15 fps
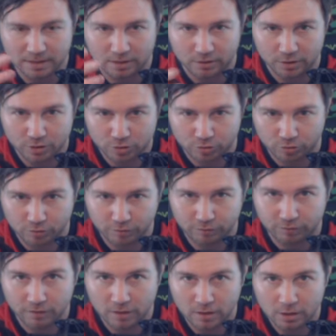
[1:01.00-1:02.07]
a lot of
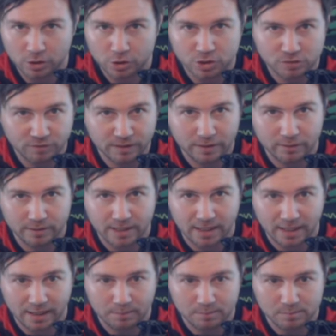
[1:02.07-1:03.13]
truth, not just video
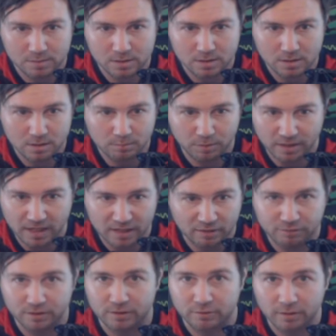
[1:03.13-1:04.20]
games, but
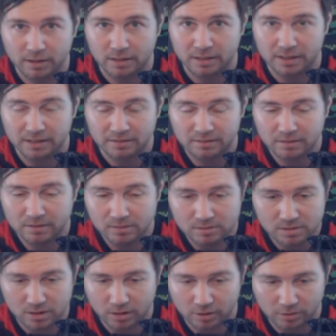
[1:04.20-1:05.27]
anything really.
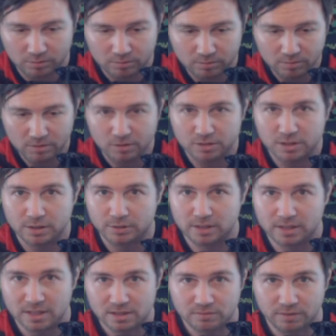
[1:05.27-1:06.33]
So I'll see you in the
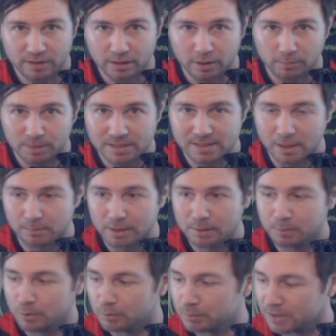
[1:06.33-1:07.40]
next video. Peace out,
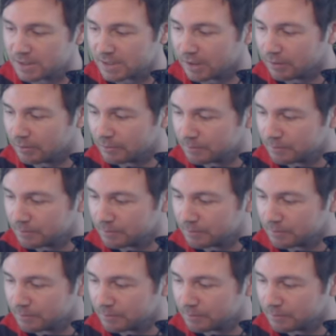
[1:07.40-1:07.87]
people. Peace out.